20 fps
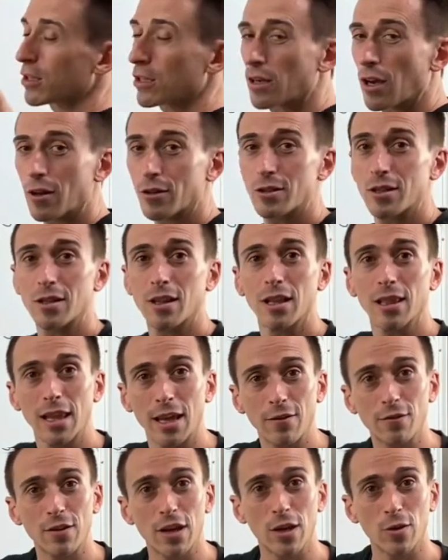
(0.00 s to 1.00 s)
to go to the
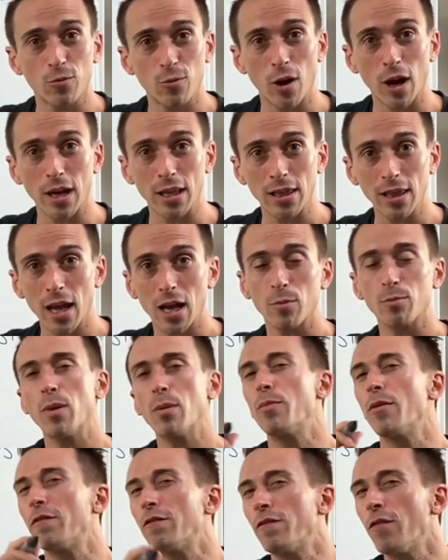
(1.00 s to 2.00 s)
left and right lung.
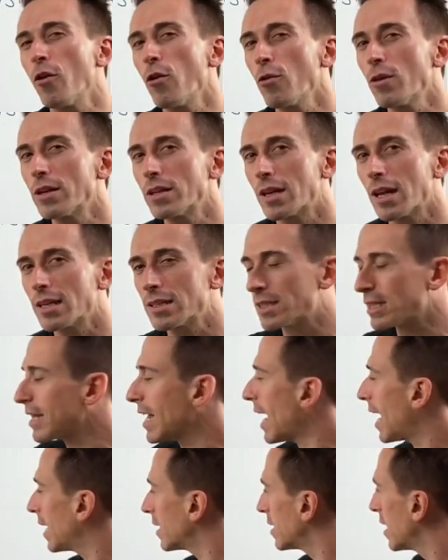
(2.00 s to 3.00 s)
But before it does
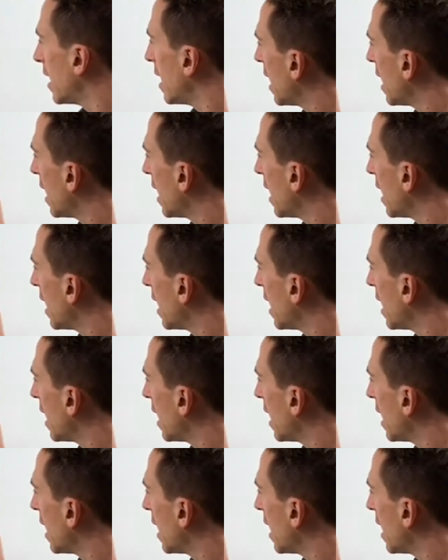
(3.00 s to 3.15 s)
that,